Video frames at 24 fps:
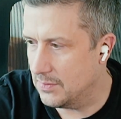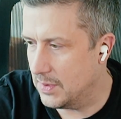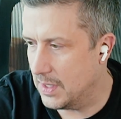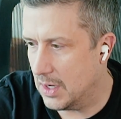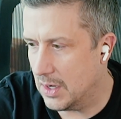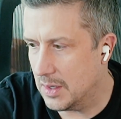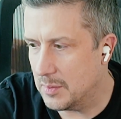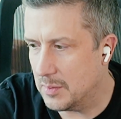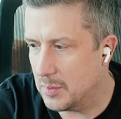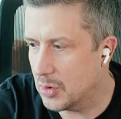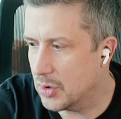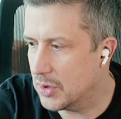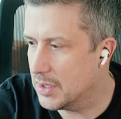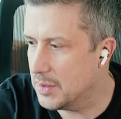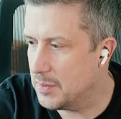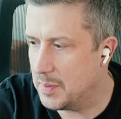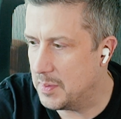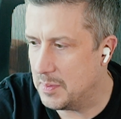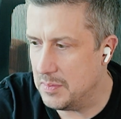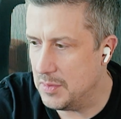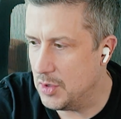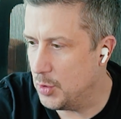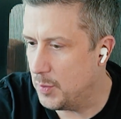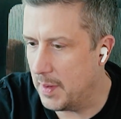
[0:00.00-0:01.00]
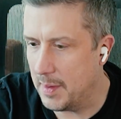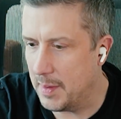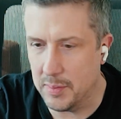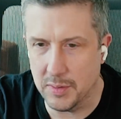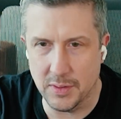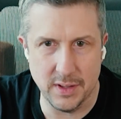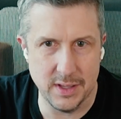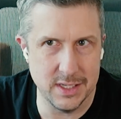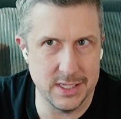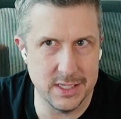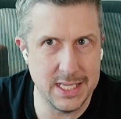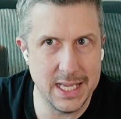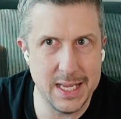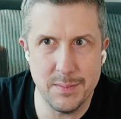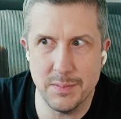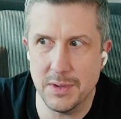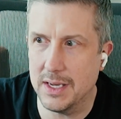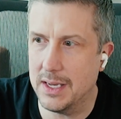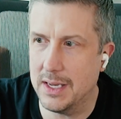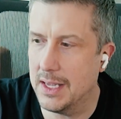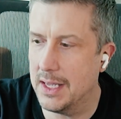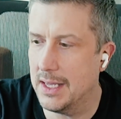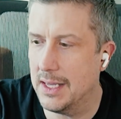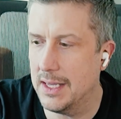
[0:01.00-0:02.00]
we onboarded new people to the team
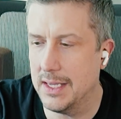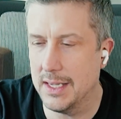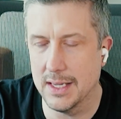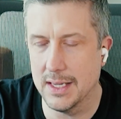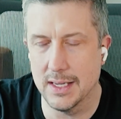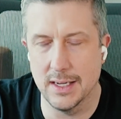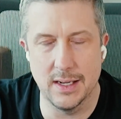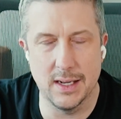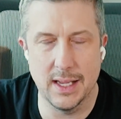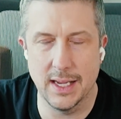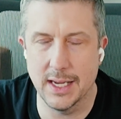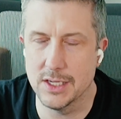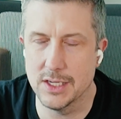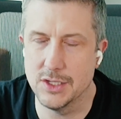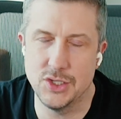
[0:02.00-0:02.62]
today, and like